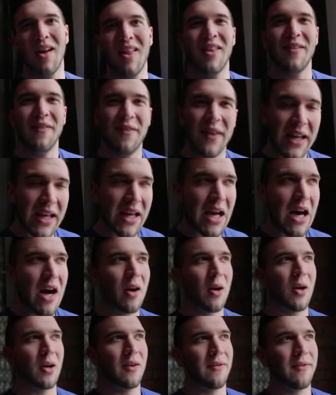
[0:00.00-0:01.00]
the
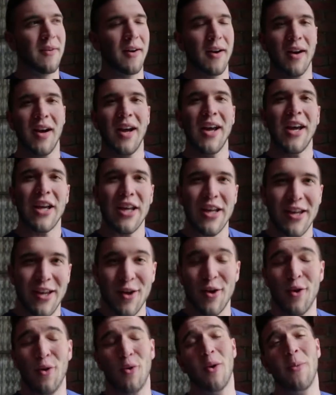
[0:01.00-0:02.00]
videographer,
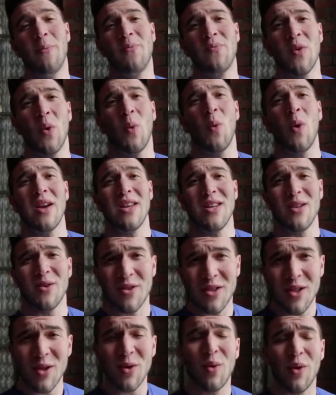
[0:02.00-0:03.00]
you, what you
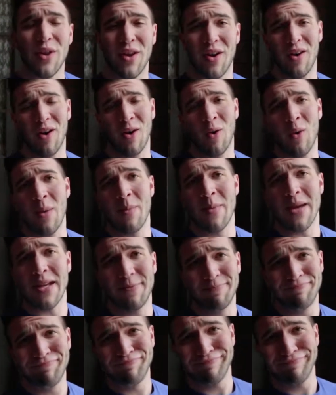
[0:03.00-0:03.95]
do with your equipment.